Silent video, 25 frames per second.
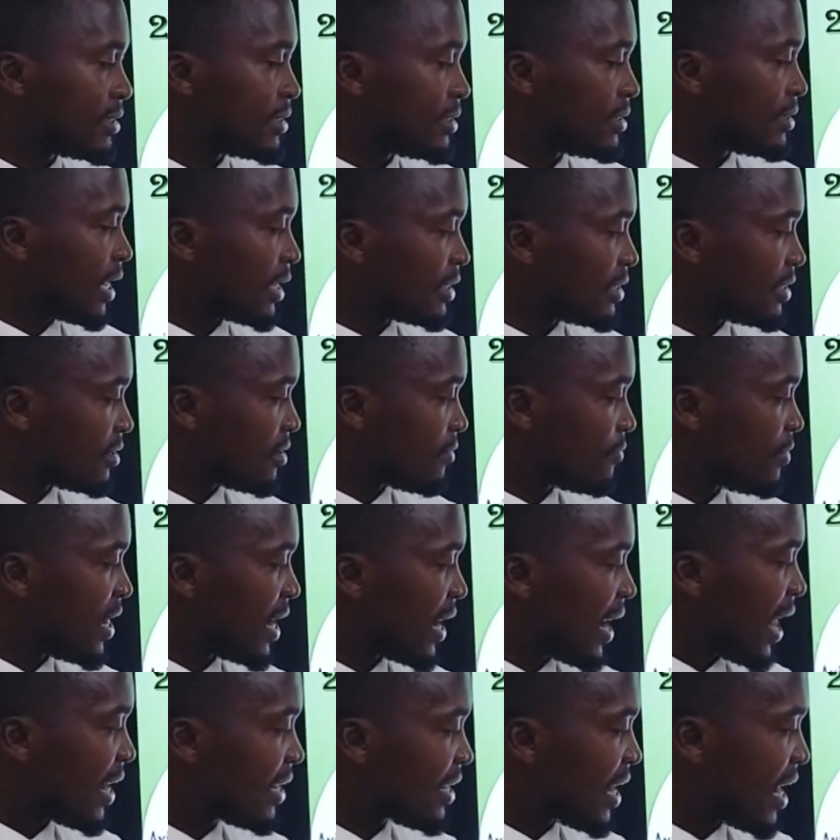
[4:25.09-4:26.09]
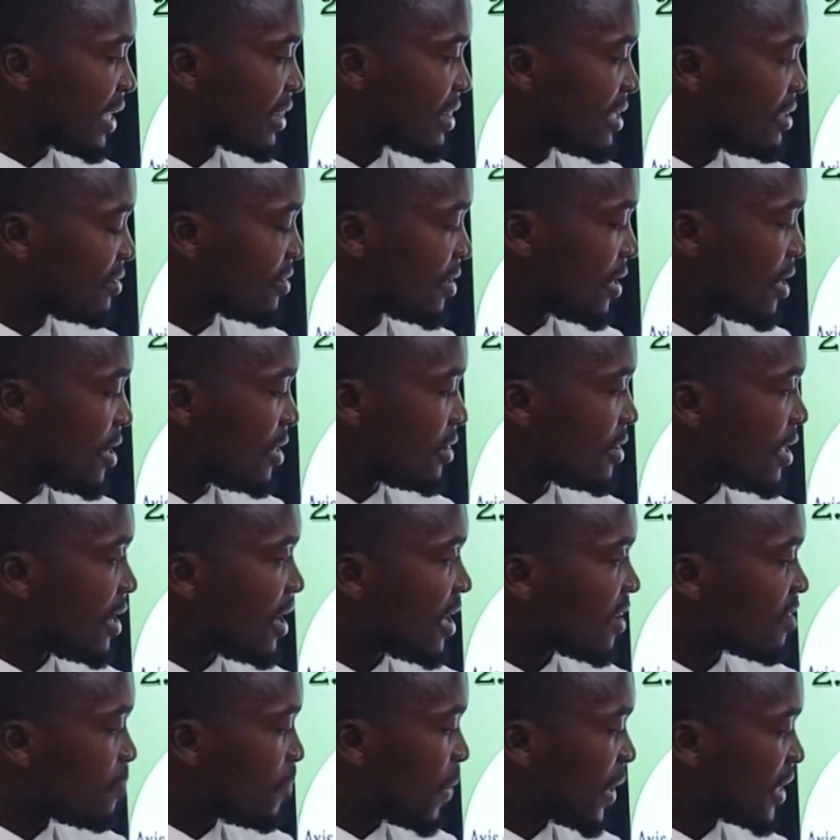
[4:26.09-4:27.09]
That is, if they land like this, then
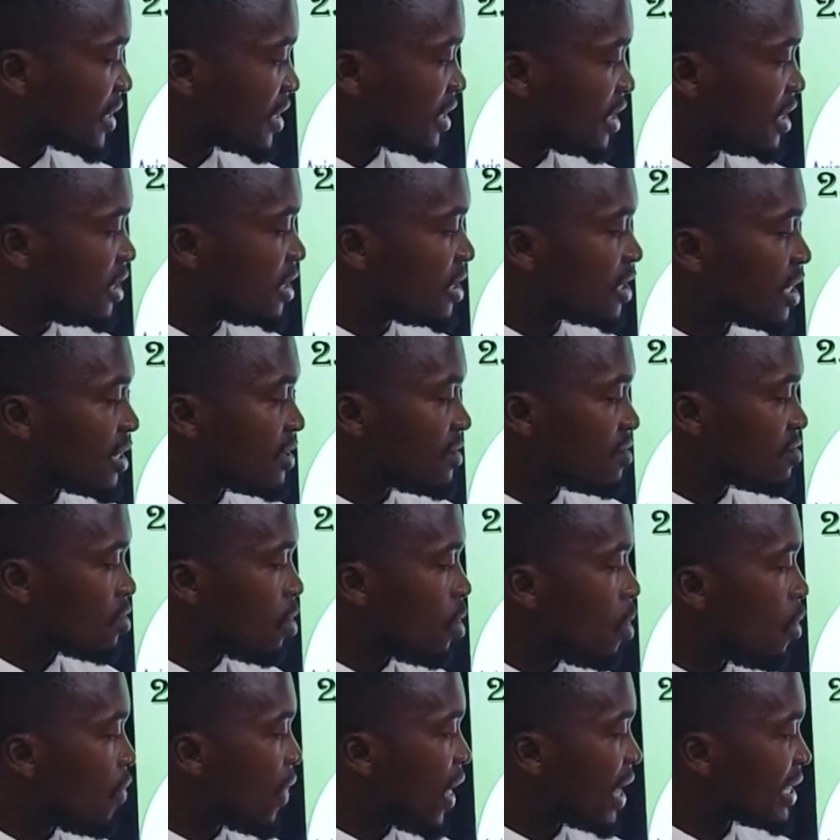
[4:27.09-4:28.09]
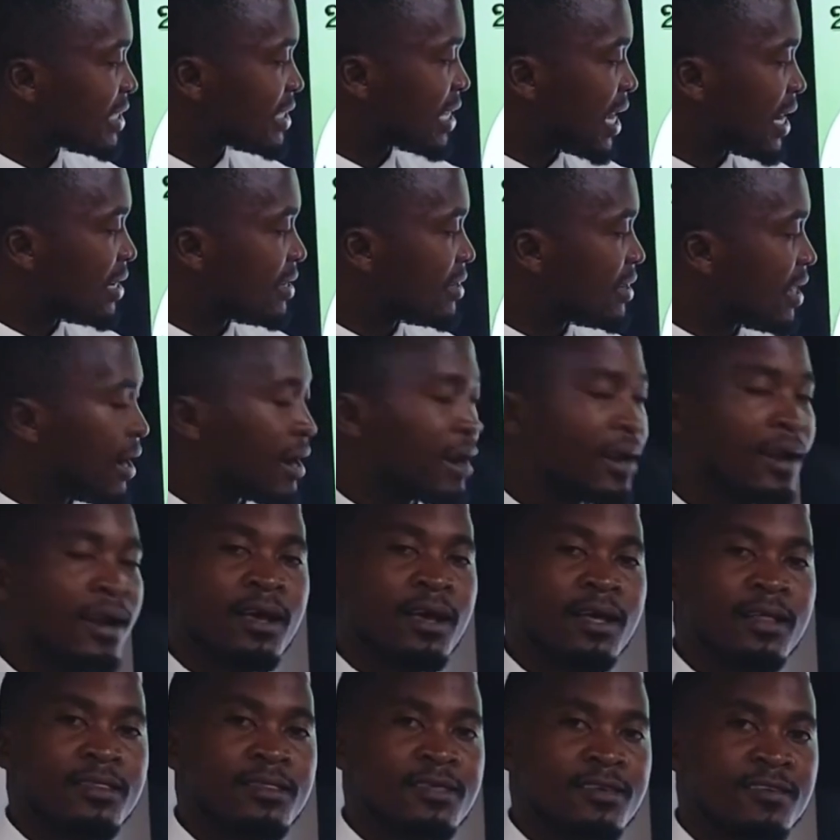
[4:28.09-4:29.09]
expect injuries on that side than
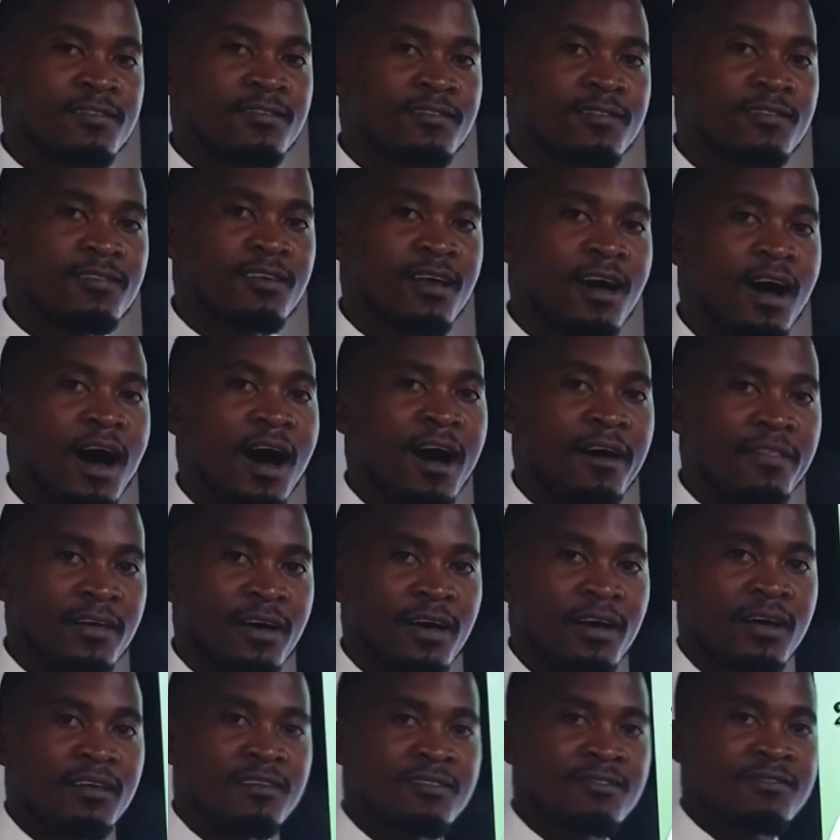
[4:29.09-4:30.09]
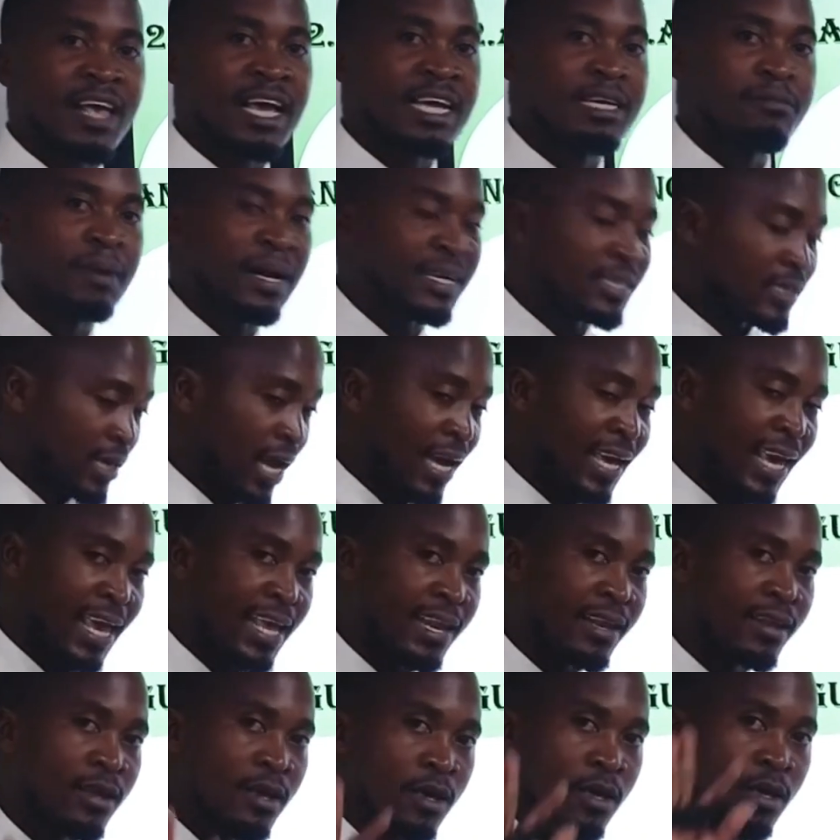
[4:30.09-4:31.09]
this other side. But
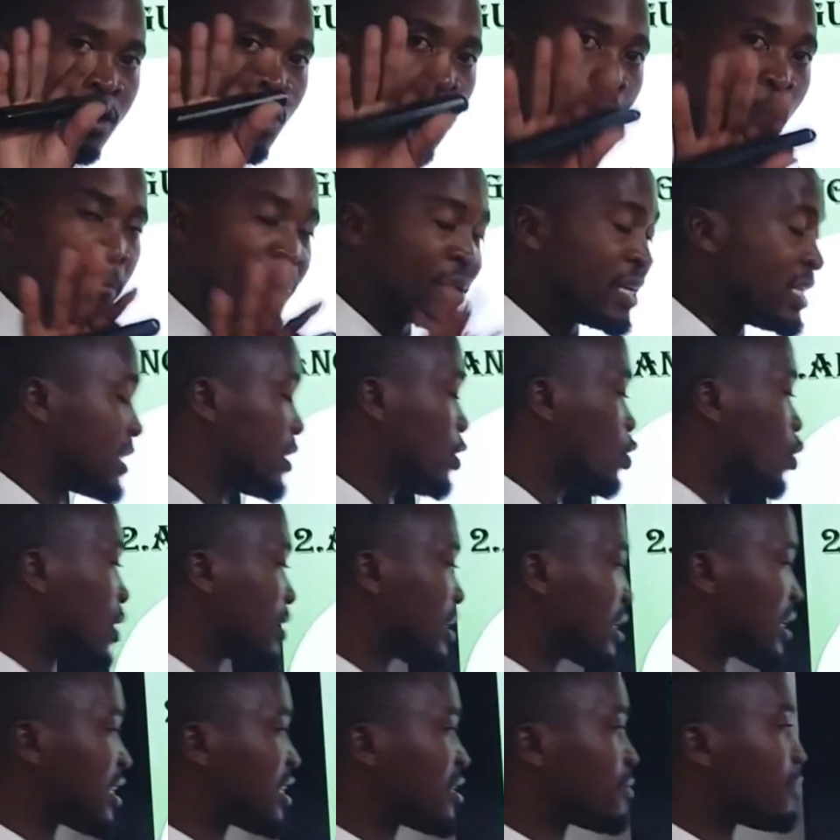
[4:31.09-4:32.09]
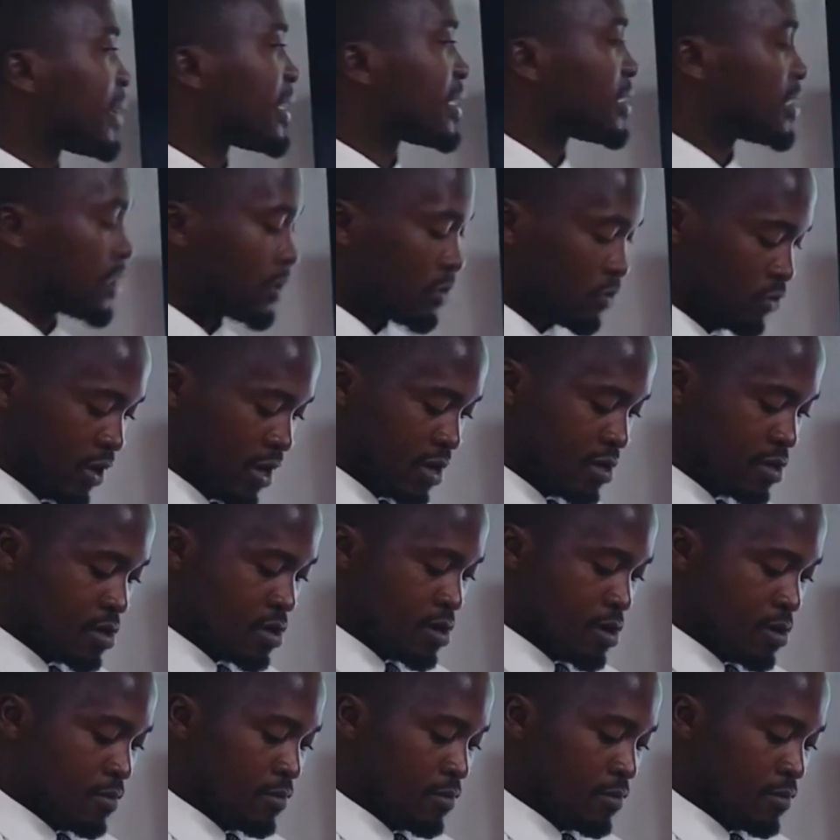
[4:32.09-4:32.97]
again, complete your assessment. Okay.